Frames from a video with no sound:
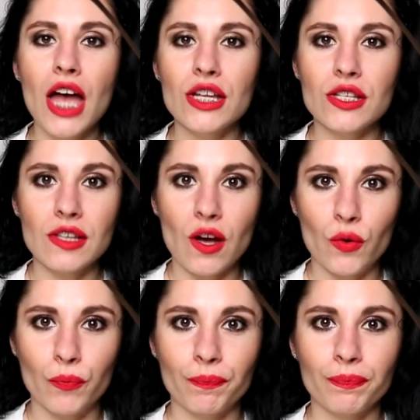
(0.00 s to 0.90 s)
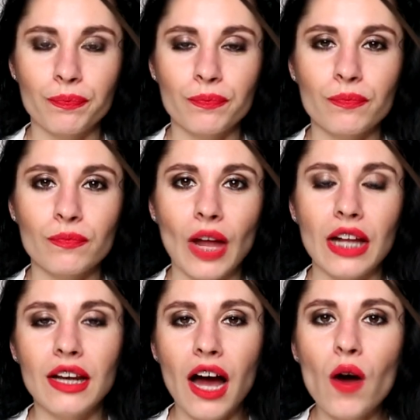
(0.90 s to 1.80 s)
So
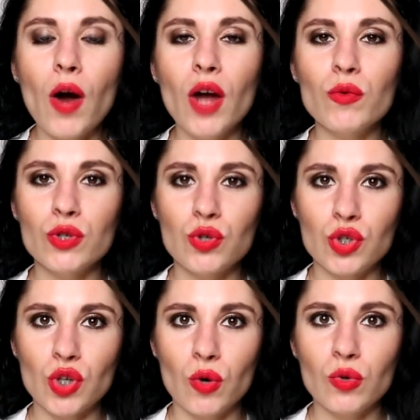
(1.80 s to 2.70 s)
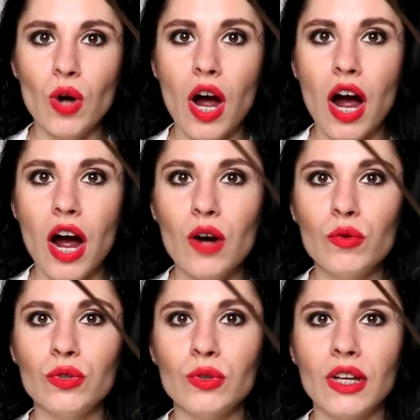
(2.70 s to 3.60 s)
now I want to show you how
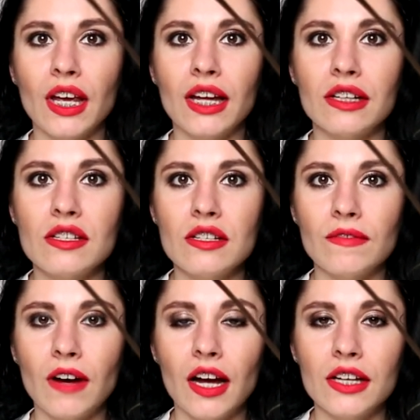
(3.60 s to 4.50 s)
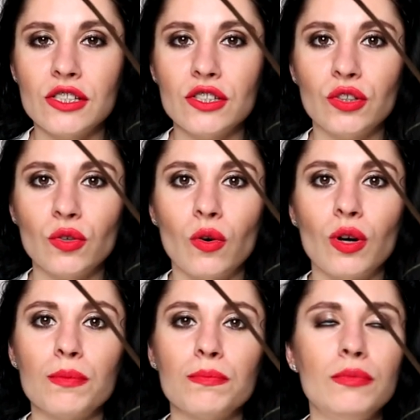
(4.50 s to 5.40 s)
you can divide
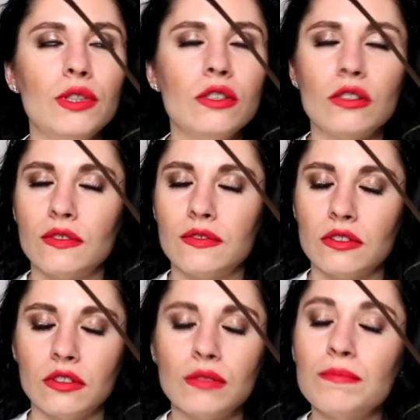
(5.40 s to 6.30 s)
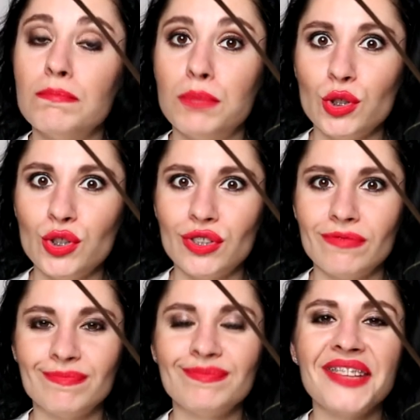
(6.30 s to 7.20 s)
your beautiful bush
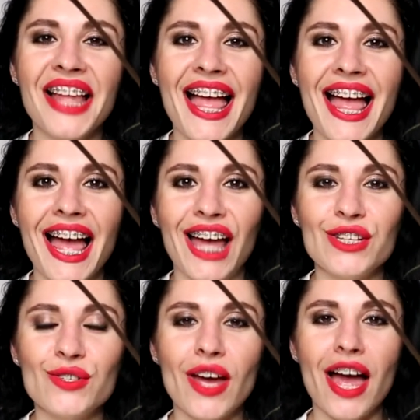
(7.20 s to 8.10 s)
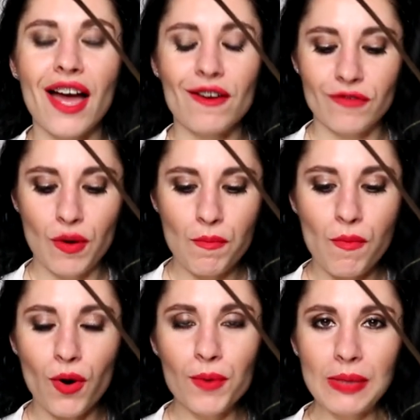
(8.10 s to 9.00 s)
and to have
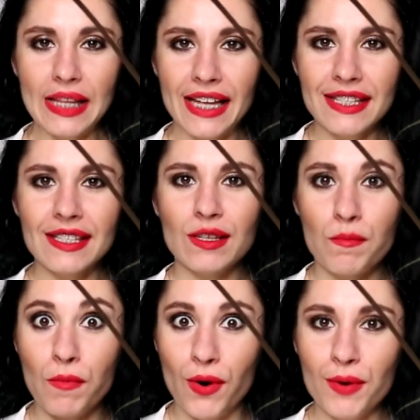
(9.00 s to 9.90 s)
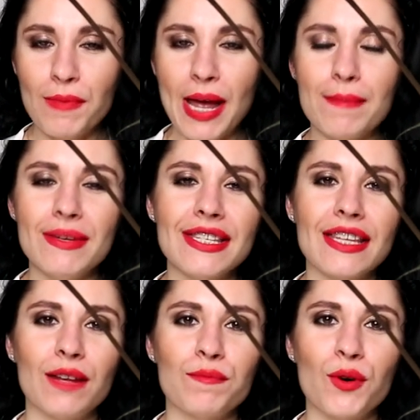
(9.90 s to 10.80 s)
more plants, more babies
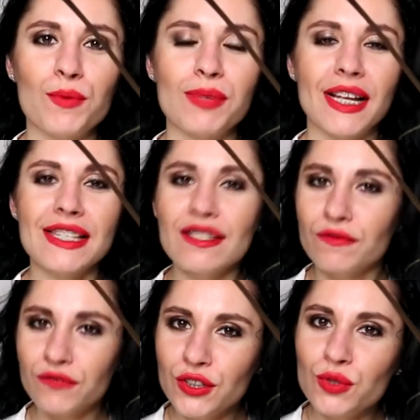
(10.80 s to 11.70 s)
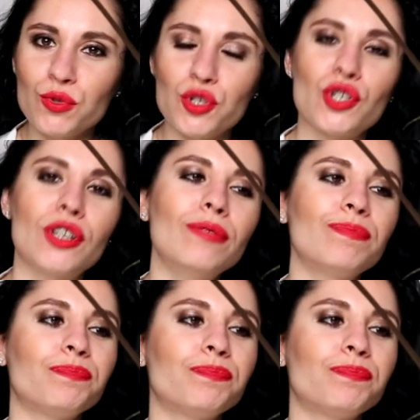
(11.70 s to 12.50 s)
and more plants in future.